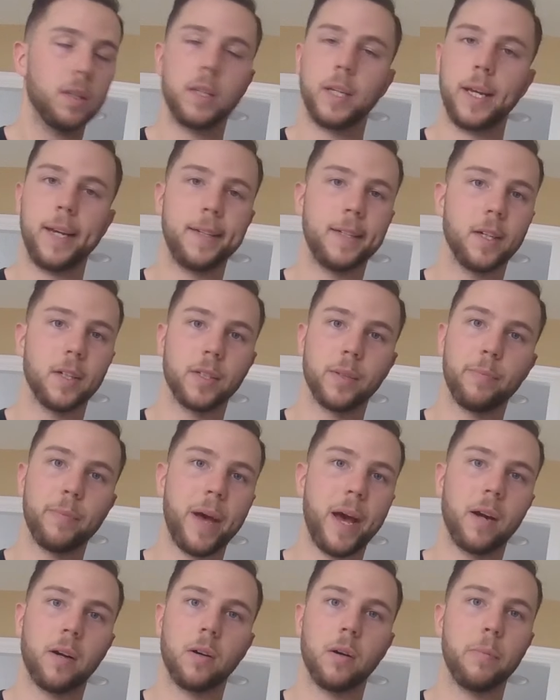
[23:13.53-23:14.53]
it doesn't
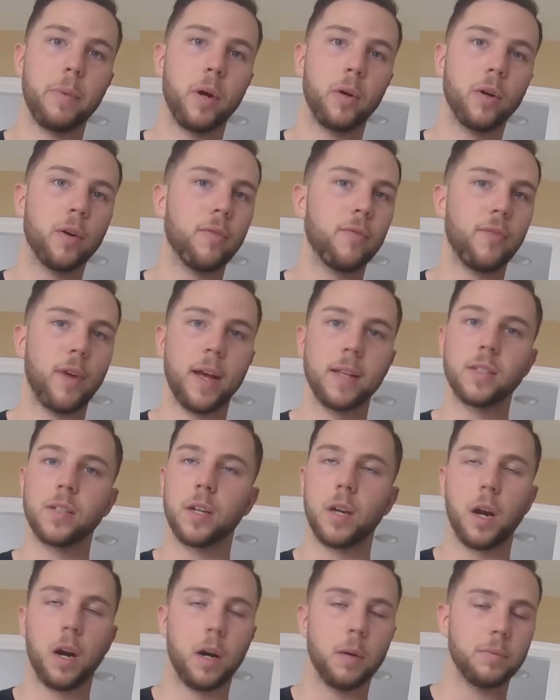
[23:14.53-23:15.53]
matter about your fats and
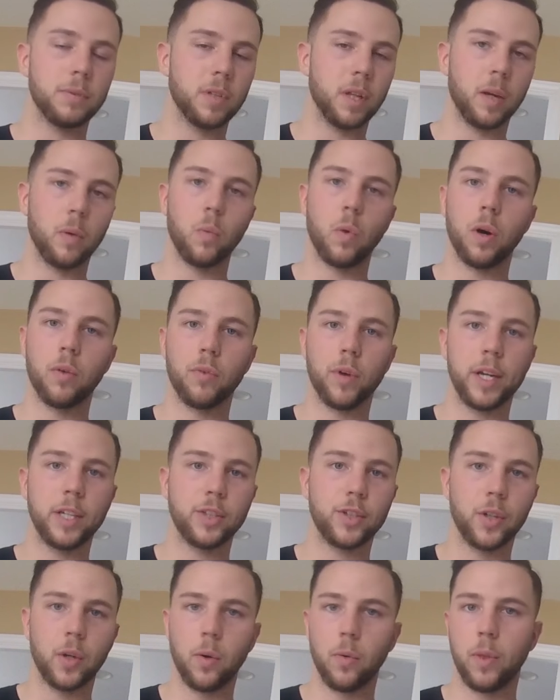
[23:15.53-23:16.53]
carbs, like what
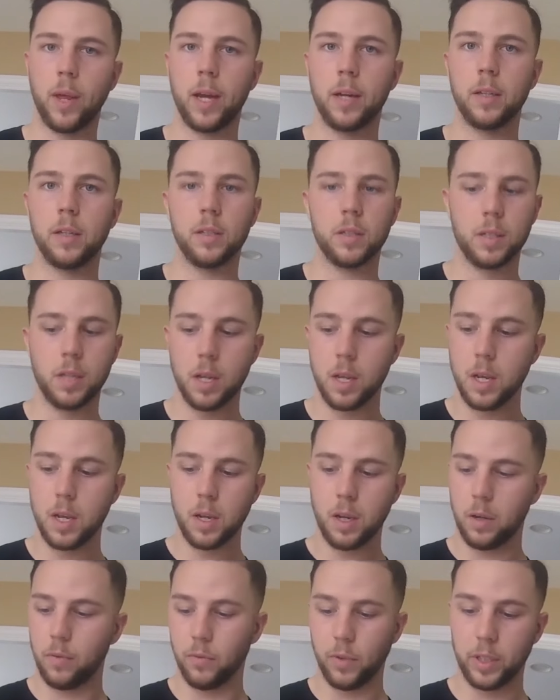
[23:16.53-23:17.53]
ratio that is.
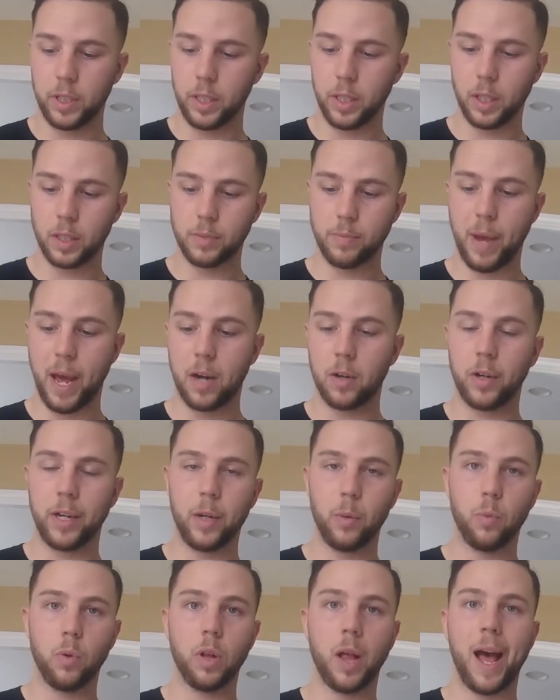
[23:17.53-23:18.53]
It really doesn't matter.
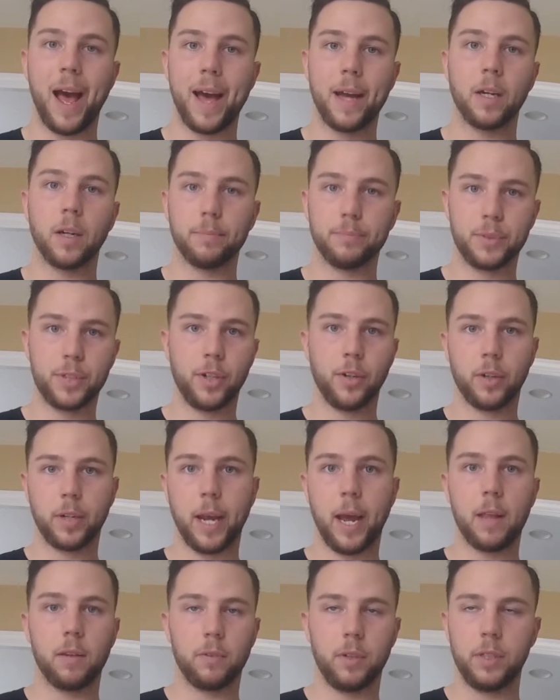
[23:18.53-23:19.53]
It will add up to your
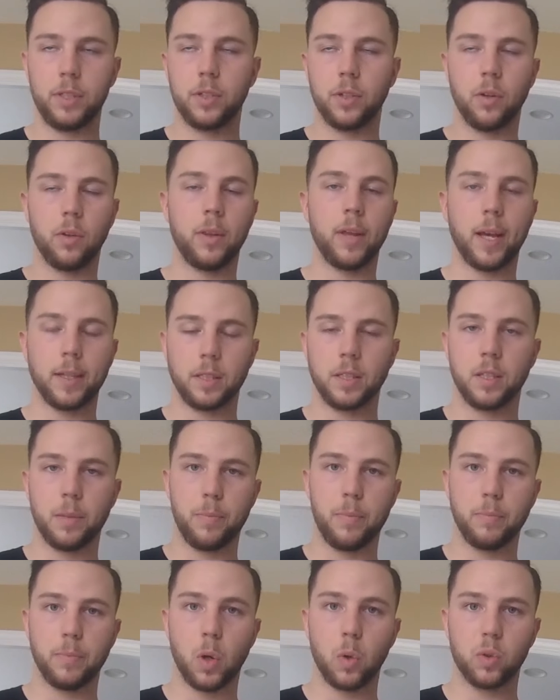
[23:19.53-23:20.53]
calories, so that's the
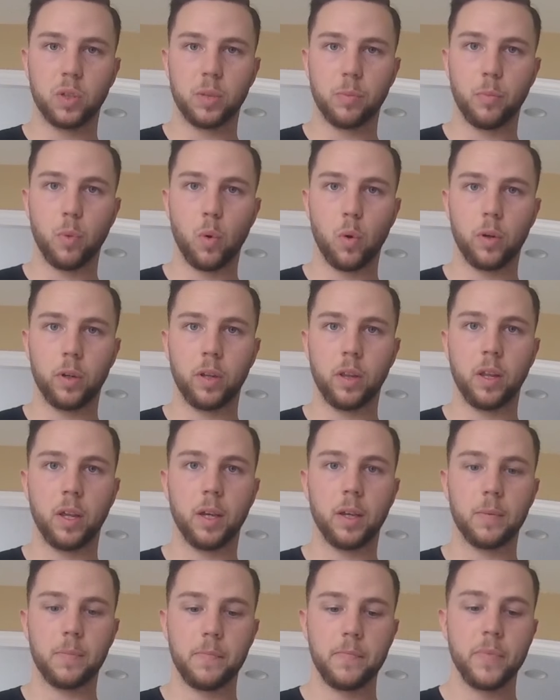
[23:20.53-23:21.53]
most important thing.
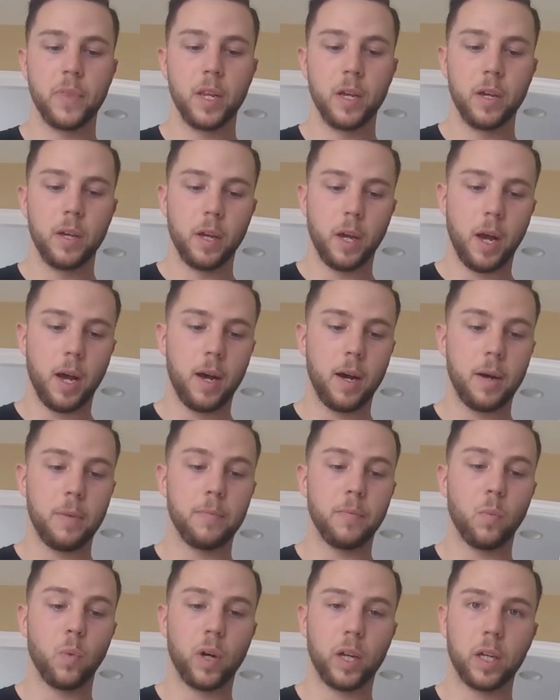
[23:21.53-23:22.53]

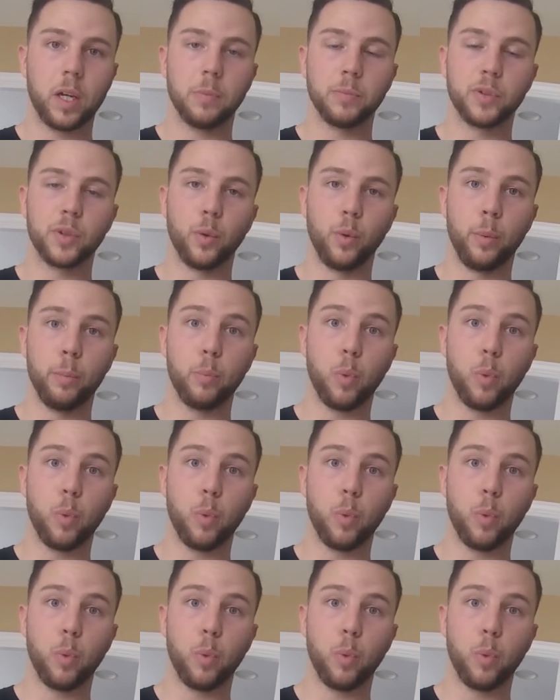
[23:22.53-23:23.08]
When it comes to